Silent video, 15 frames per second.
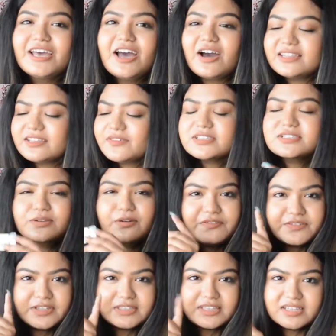otherwise go
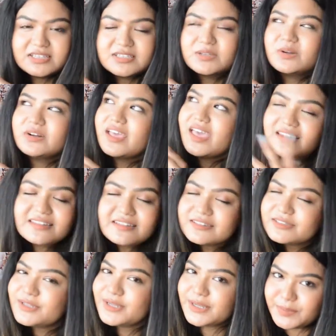for this or any
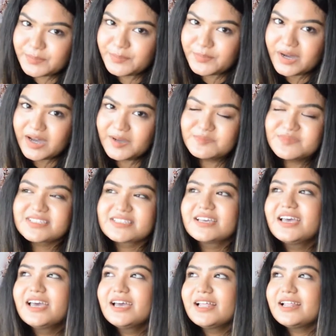other lip balms
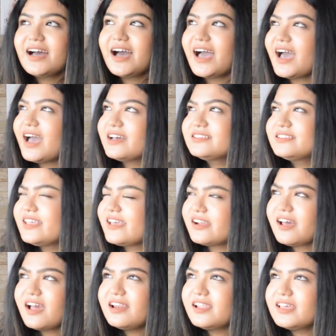uh,
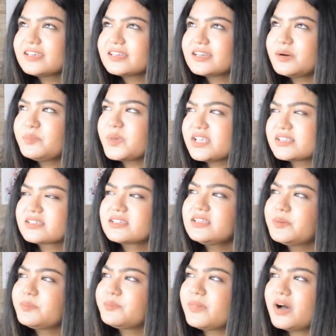there are like amazing
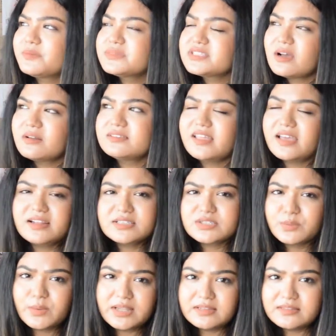lip balms out there as
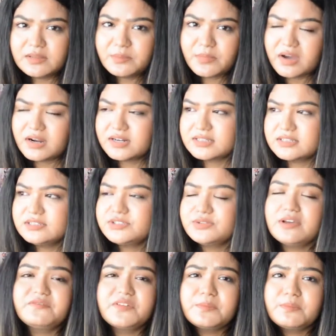well in the market you
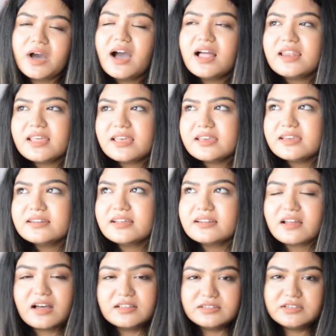have Himalayan and
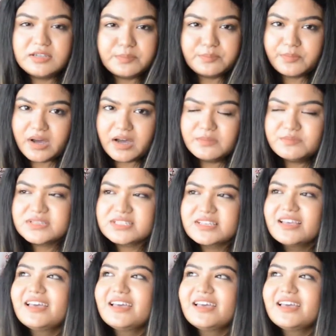other lip balms